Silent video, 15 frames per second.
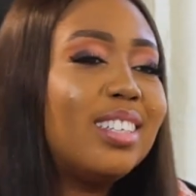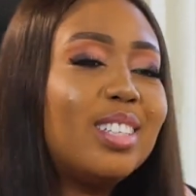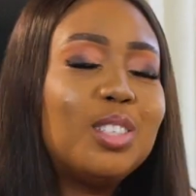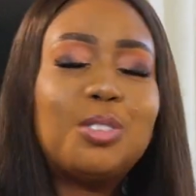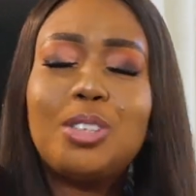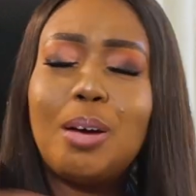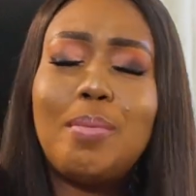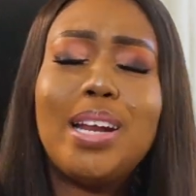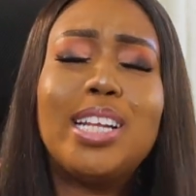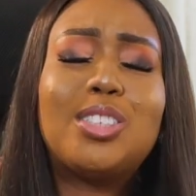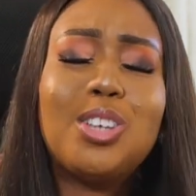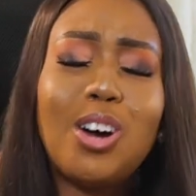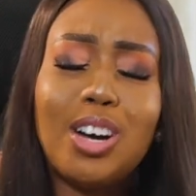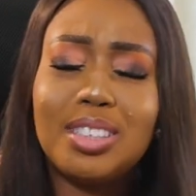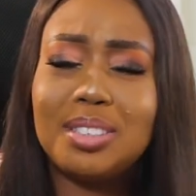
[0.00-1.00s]
So many
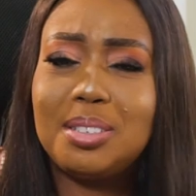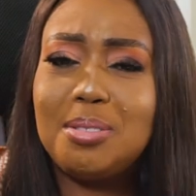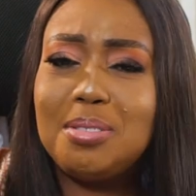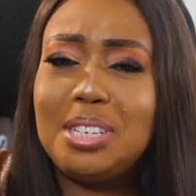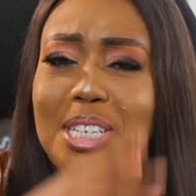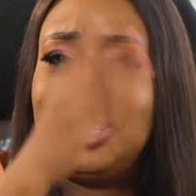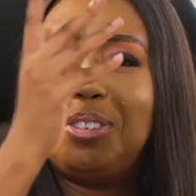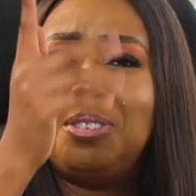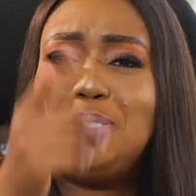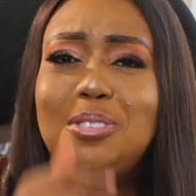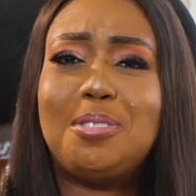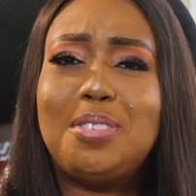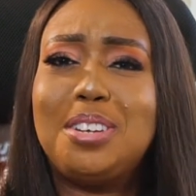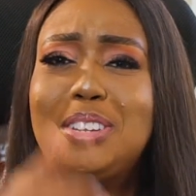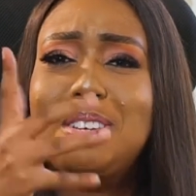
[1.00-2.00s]
thoughts. Look at you.
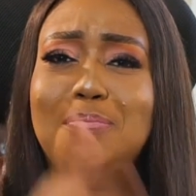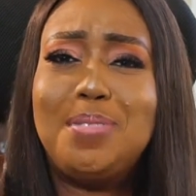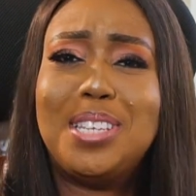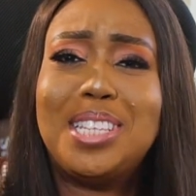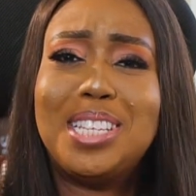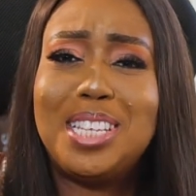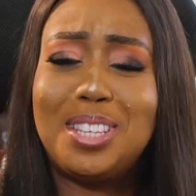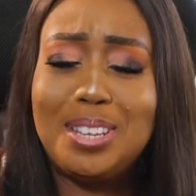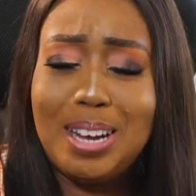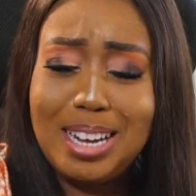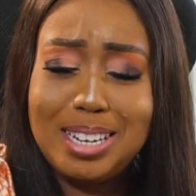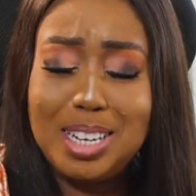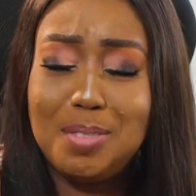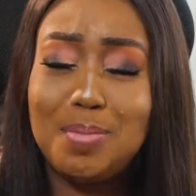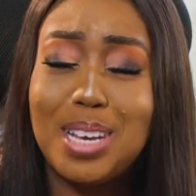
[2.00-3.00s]
You're running a business. How
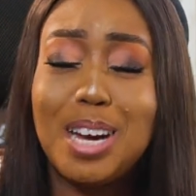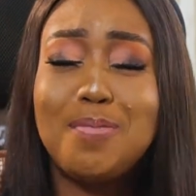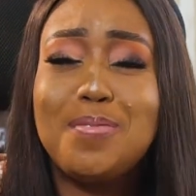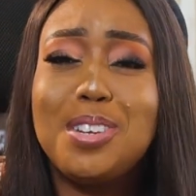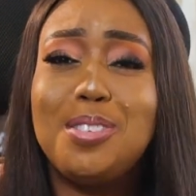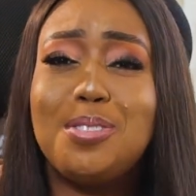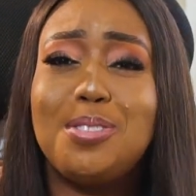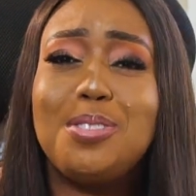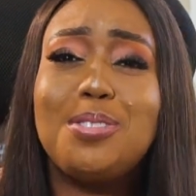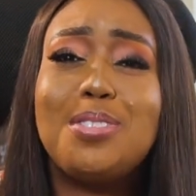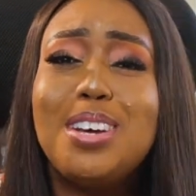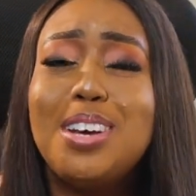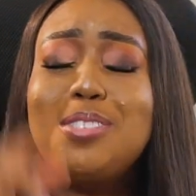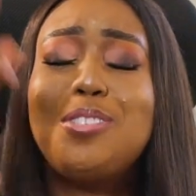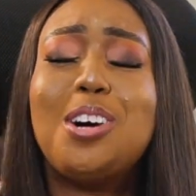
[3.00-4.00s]
can this be happening to you?
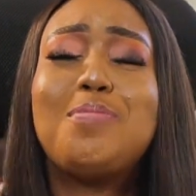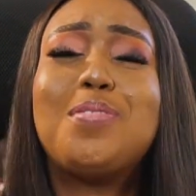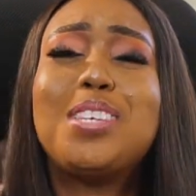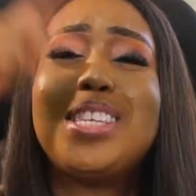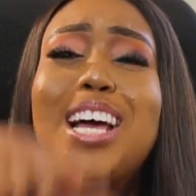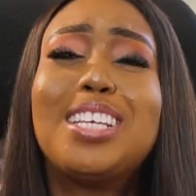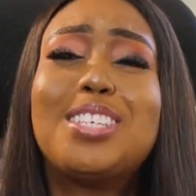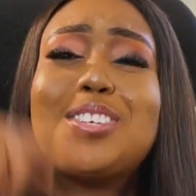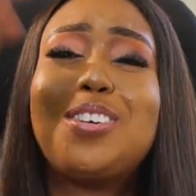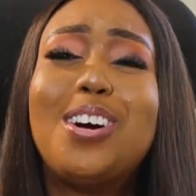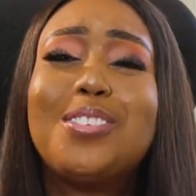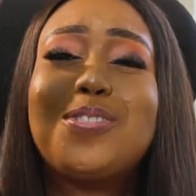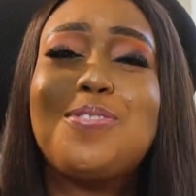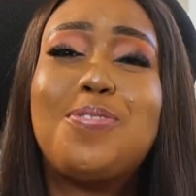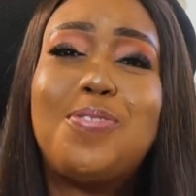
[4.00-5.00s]
Your business is
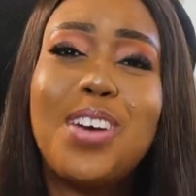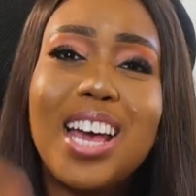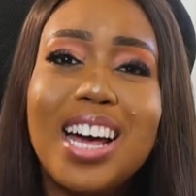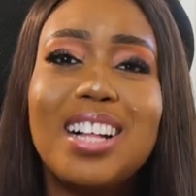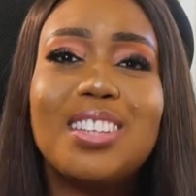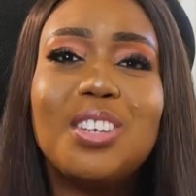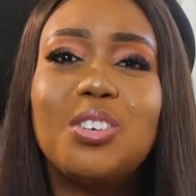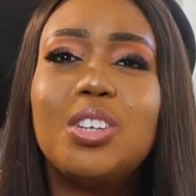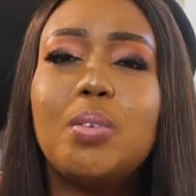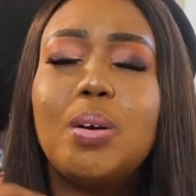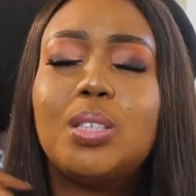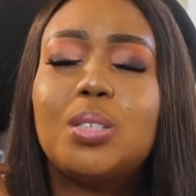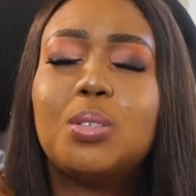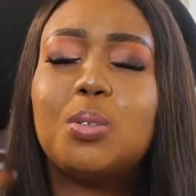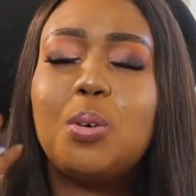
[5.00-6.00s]
going to fail. You know, there were
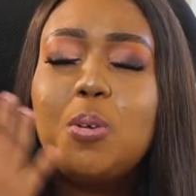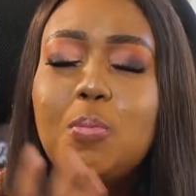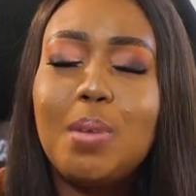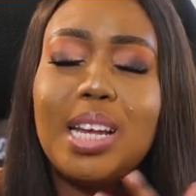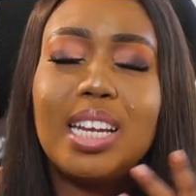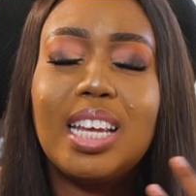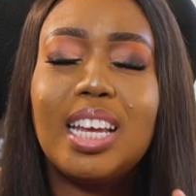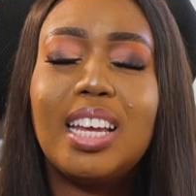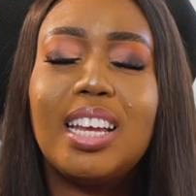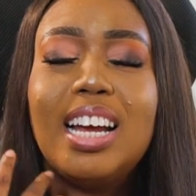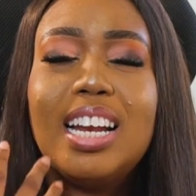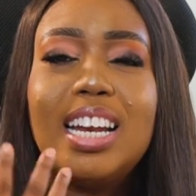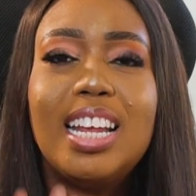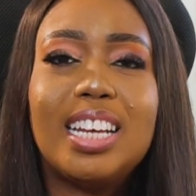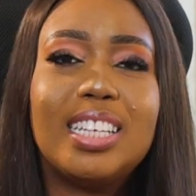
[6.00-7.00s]
so many
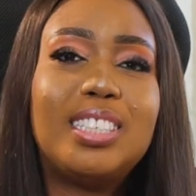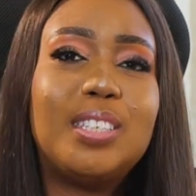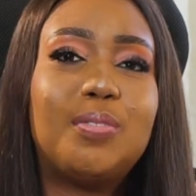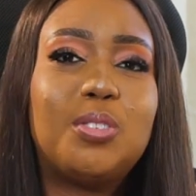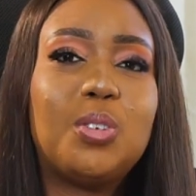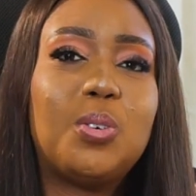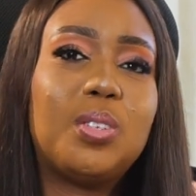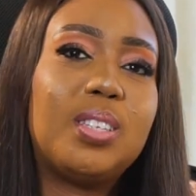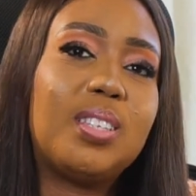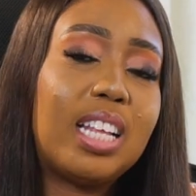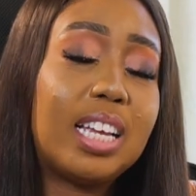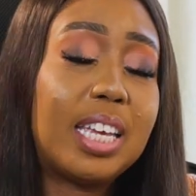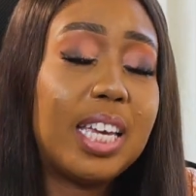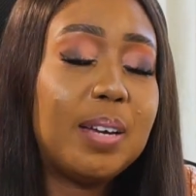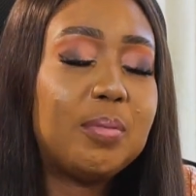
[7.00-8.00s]
negative thoughts
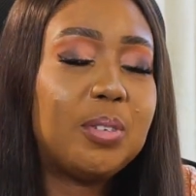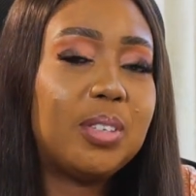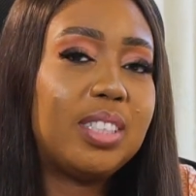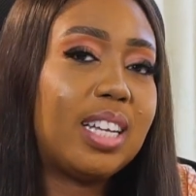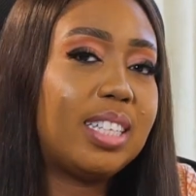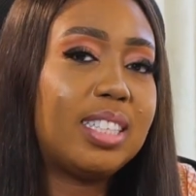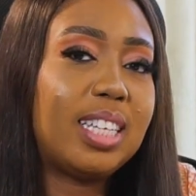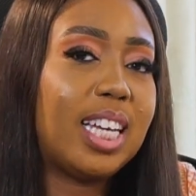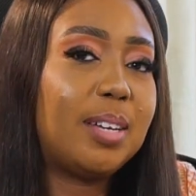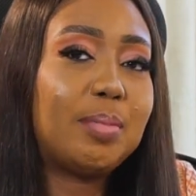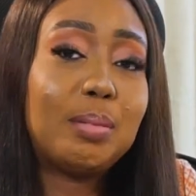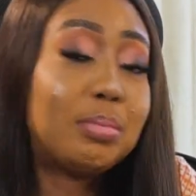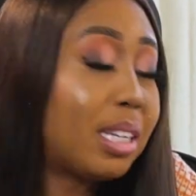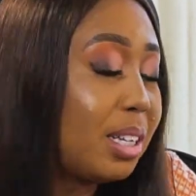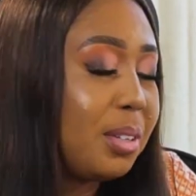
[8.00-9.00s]
that came during that time.
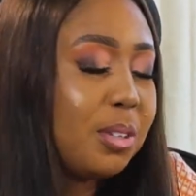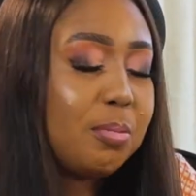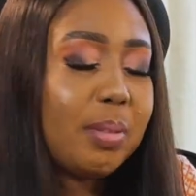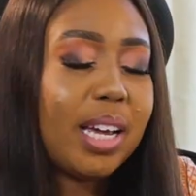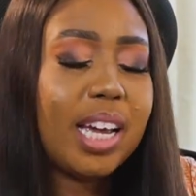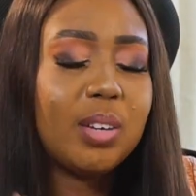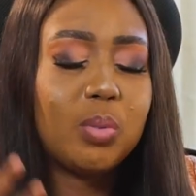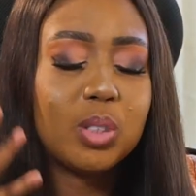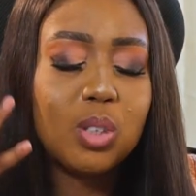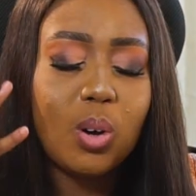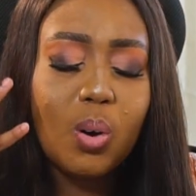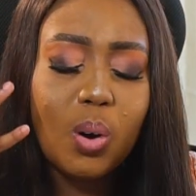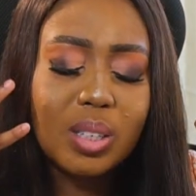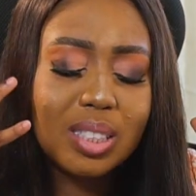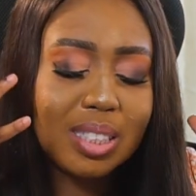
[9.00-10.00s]
I'm telling you, my head was
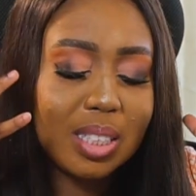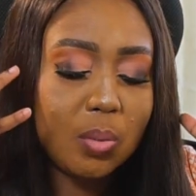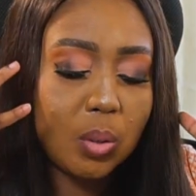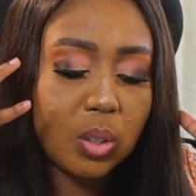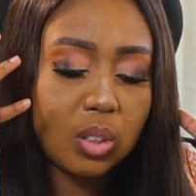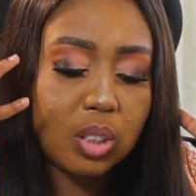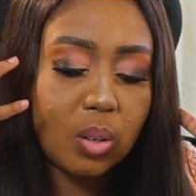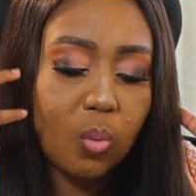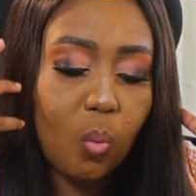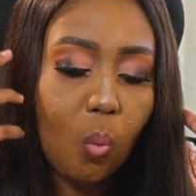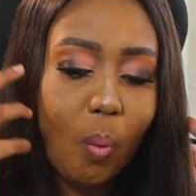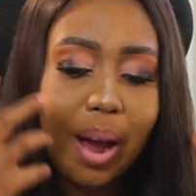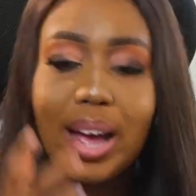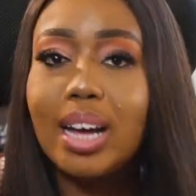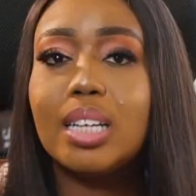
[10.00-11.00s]
hot. It was such a
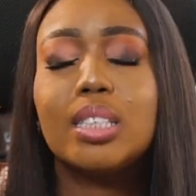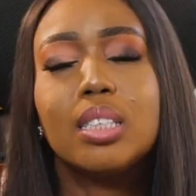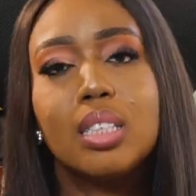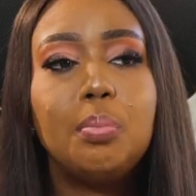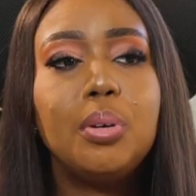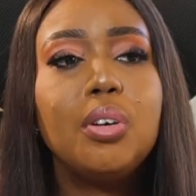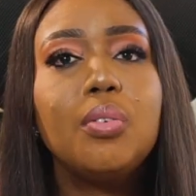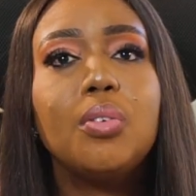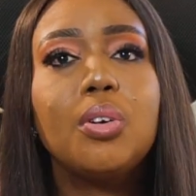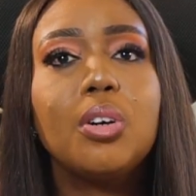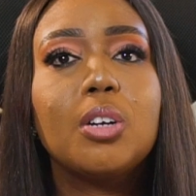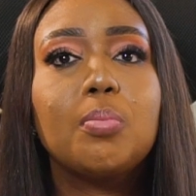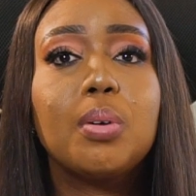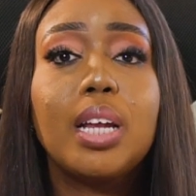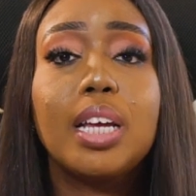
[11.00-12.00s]
wild
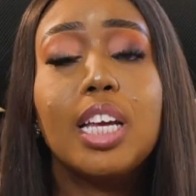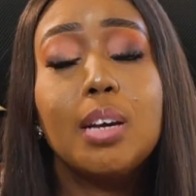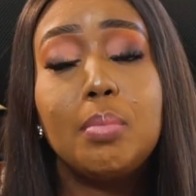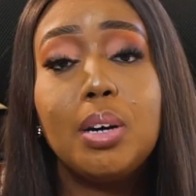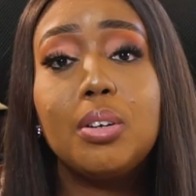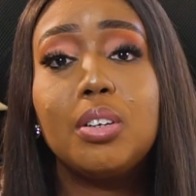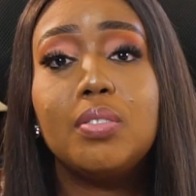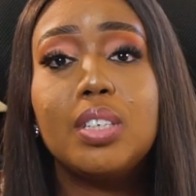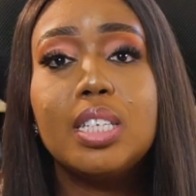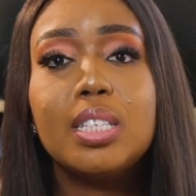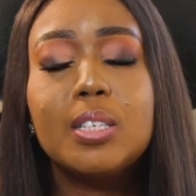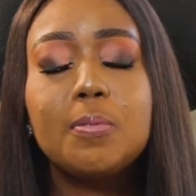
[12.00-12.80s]
period. But I came out of it.